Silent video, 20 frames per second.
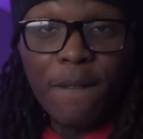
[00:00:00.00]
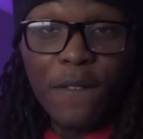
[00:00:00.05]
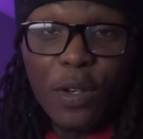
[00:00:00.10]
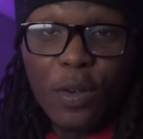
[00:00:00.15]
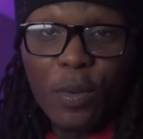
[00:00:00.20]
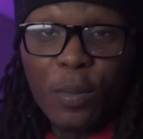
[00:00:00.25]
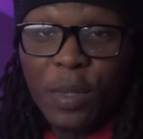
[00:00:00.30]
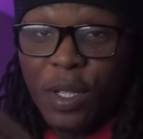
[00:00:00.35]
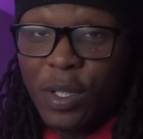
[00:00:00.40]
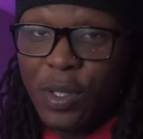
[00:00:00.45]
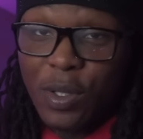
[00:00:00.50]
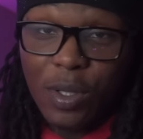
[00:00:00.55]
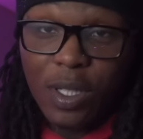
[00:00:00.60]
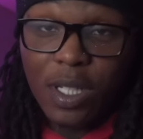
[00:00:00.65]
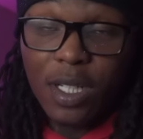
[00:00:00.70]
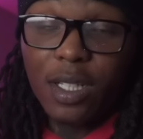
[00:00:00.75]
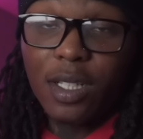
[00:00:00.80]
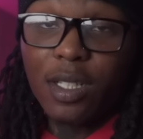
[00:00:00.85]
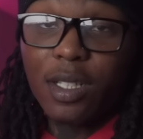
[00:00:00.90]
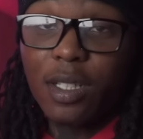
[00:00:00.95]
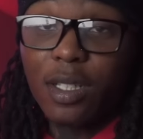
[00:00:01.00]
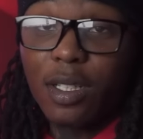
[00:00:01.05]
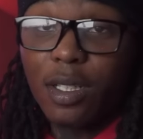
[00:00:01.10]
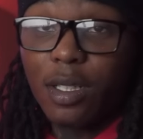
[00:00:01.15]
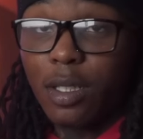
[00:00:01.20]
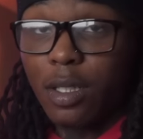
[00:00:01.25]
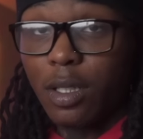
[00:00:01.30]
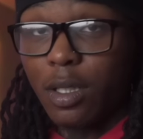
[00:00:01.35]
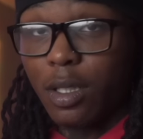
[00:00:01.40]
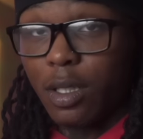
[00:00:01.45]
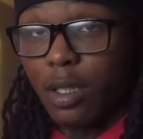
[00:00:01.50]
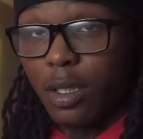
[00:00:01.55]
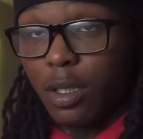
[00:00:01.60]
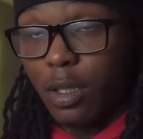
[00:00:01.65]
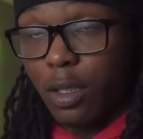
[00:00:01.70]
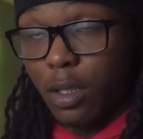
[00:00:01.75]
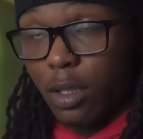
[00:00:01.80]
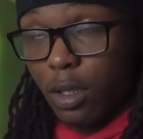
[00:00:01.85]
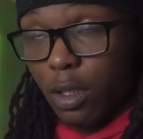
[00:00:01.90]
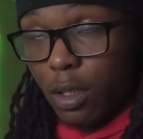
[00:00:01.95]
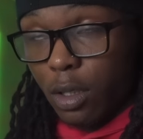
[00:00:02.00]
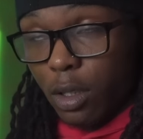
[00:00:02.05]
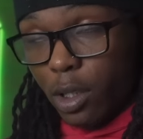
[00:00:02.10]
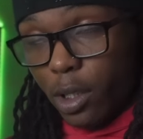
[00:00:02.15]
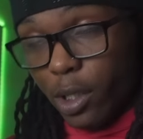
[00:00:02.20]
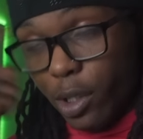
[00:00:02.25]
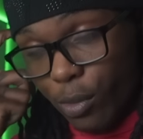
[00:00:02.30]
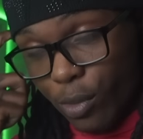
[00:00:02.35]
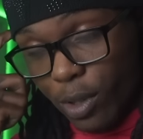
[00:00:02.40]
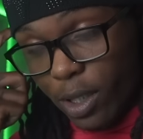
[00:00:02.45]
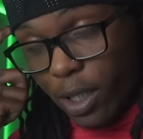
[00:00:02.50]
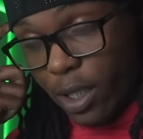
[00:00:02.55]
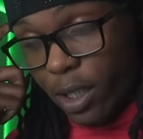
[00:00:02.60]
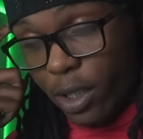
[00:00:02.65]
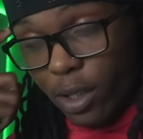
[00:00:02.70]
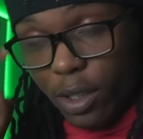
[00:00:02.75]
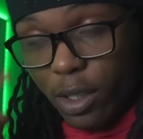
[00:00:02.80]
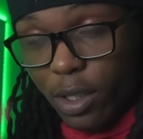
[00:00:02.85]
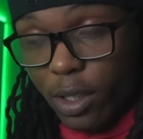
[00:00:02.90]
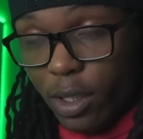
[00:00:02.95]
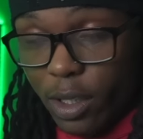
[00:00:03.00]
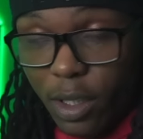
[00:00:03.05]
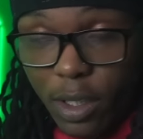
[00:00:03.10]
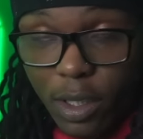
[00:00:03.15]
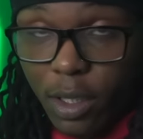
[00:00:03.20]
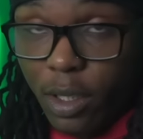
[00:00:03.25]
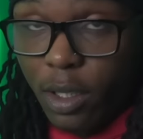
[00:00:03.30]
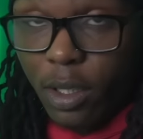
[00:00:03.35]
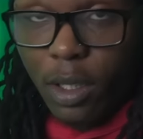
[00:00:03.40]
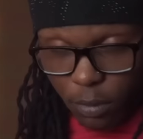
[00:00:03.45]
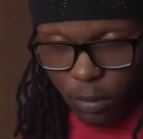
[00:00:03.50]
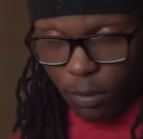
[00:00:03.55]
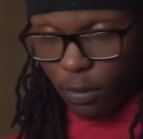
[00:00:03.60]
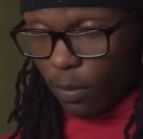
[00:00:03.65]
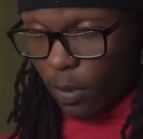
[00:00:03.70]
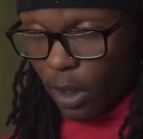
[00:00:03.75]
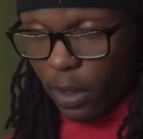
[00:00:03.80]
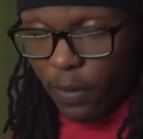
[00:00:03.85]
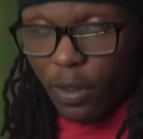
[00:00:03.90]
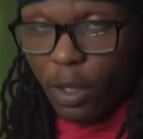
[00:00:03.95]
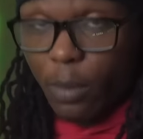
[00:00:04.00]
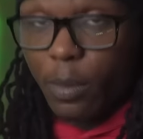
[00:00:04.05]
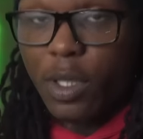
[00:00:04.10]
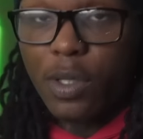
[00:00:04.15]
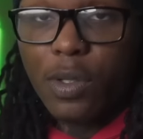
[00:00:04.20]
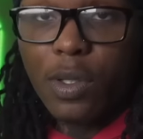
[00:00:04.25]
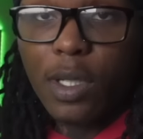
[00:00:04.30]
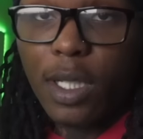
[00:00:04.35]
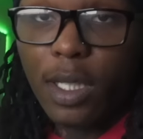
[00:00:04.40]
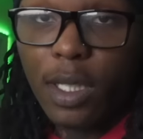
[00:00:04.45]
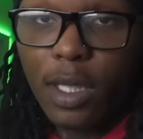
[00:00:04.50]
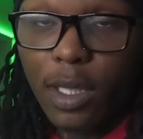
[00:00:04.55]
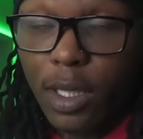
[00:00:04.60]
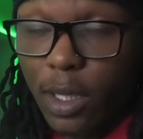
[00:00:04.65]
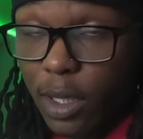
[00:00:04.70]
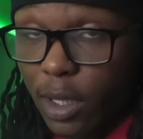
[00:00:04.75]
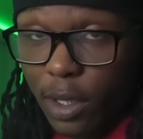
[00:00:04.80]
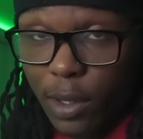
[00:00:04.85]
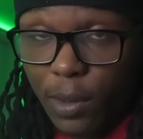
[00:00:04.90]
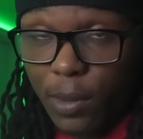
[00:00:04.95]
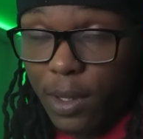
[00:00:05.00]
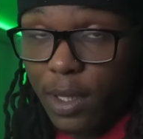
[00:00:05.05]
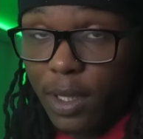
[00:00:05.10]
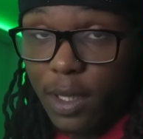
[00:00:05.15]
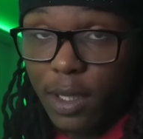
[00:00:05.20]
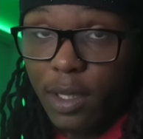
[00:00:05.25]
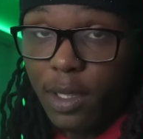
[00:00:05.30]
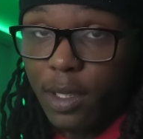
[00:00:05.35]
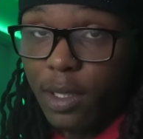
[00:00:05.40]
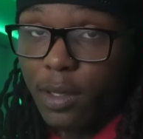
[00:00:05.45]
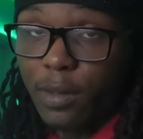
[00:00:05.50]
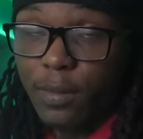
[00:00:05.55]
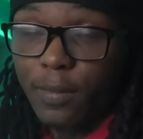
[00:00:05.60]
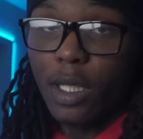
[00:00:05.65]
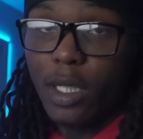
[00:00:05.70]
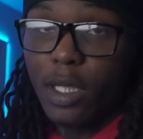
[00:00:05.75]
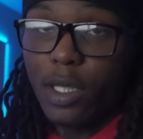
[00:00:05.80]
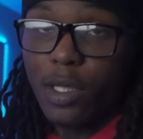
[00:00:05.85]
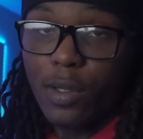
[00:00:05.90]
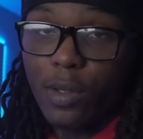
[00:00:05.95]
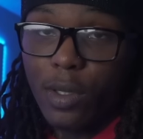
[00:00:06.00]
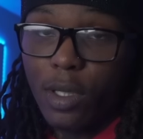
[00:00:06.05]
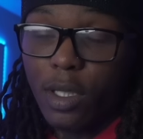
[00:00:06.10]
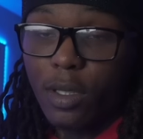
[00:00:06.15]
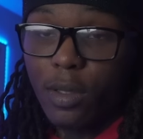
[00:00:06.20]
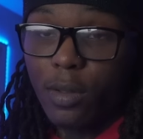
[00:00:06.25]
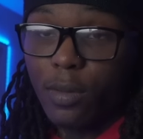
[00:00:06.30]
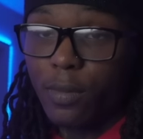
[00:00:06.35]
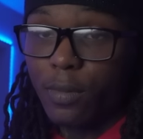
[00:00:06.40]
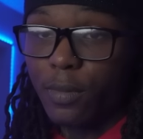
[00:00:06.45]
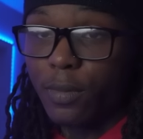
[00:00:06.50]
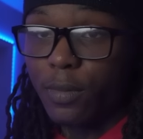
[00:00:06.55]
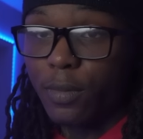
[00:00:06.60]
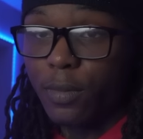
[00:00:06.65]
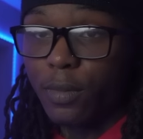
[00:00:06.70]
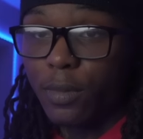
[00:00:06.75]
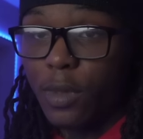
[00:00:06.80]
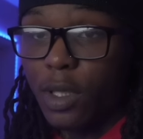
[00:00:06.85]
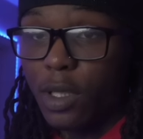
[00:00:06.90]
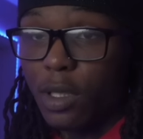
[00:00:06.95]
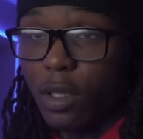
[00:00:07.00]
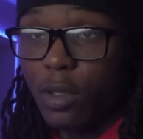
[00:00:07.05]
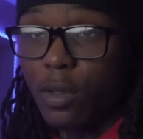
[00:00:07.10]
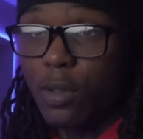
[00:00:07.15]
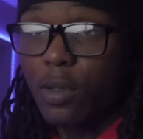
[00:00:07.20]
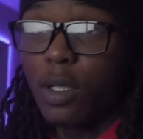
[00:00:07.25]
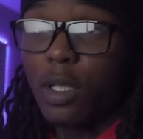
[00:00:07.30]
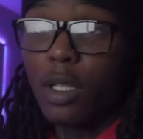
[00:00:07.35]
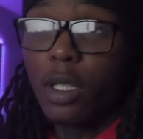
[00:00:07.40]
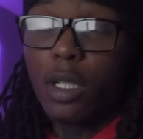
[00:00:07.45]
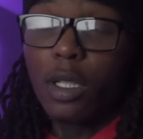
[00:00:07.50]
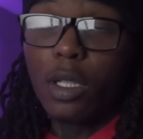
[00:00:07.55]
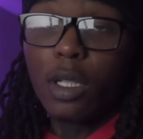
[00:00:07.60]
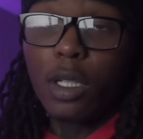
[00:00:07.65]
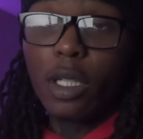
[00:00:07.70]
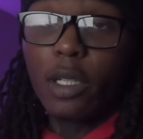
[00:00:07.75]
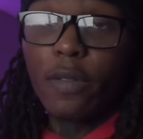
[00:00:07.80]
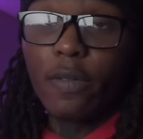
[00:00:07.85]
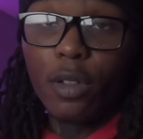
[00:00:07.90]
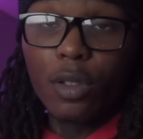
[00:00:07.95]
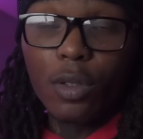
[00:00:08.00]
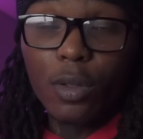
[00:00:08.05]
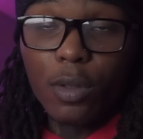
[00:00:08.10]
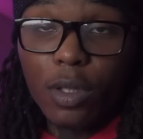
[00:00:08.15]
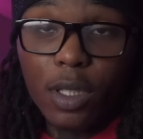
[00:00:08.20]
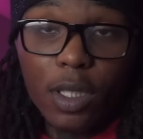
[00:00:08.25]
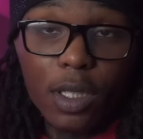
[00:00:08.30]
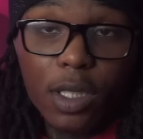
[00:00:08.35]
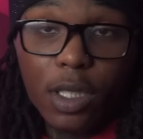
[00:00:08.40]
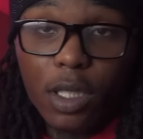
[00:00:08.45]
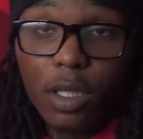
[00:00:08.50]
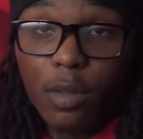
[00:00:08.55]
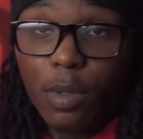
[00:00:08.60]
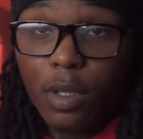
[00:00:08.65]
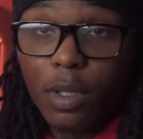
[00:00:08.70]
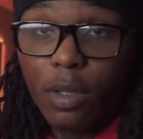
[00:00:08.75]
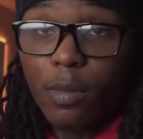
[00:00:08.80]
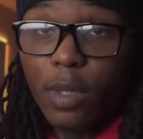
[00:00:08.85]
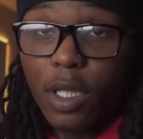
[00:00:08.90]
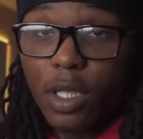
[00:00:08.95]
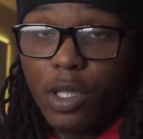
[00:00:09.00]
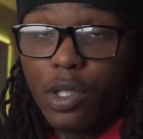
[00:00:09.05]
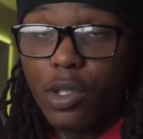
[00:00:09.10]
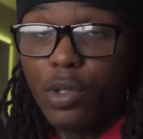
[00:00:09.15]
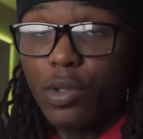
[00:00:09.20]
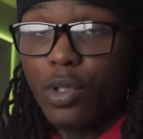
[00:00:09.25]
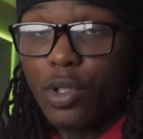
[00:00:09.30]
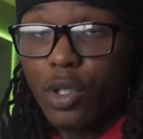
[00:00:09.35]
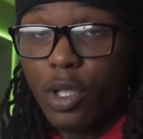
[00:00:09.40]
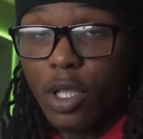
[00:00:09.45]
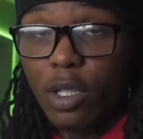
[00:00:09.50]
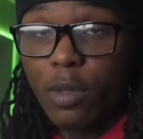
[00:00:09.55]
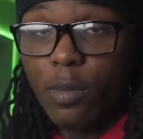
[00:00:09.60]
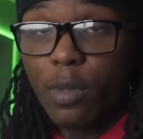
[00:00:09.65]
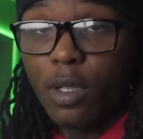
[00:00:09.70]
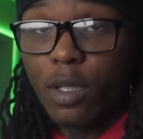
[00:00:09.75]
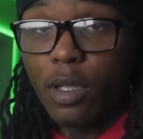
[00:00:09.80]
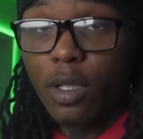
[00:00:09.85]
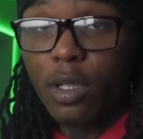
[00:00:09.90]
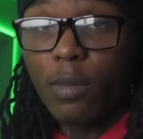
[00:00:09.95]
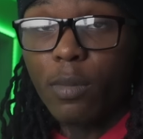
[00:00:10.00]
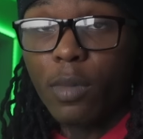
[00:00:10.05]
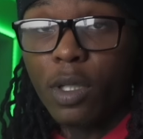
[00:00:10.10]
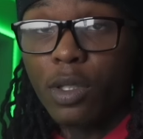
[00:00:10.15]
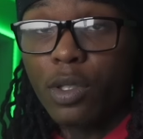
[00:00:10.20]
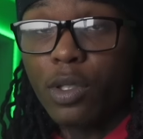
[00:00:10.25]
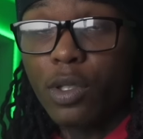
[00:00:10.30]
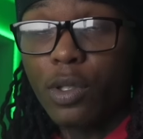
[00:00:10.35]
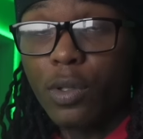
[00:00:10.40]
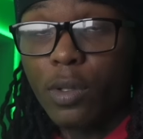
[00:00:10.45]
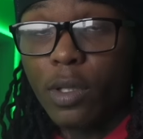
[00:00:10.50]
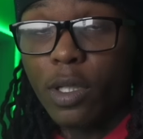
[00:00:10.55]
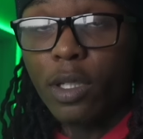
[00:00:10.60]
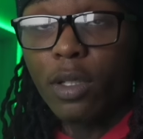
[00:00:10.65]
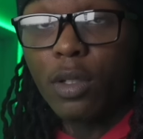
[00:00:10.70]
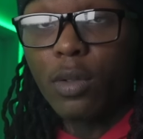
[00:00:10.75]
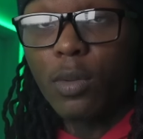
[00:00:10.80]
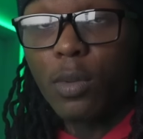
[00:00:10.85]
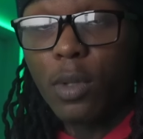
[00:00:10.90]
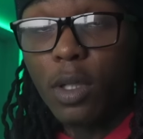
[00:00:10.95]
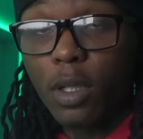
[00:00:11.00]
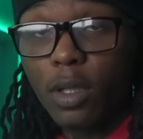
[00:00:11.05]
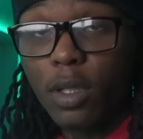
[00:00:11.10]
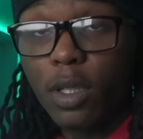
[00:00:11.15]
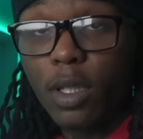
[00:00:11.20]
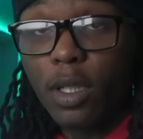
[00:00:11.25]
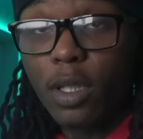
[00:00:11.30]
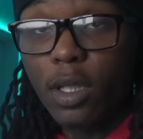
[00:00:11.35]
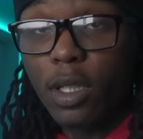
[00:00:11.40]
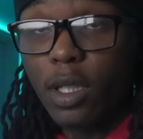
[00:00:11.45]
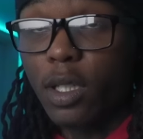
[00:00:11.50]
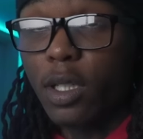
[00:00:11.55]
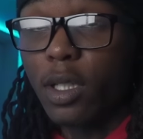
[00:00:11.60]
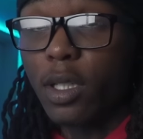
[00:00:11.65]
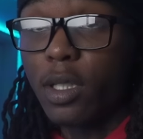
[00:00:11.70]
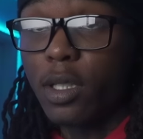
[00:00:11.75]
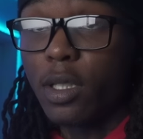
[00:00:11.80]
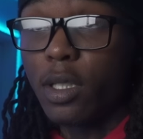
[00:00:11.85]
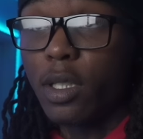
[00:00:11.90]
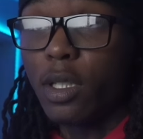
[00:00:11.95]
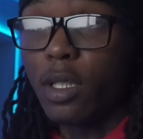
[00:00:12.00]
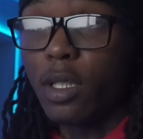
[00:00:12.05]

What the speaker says: Your mental not good, you not good, nigga. If your mental not good, nigga, you not good. And that's no cap. So if you doing this shit, bro, make sure you straight, bro. And make sure you ready to work, nigga, because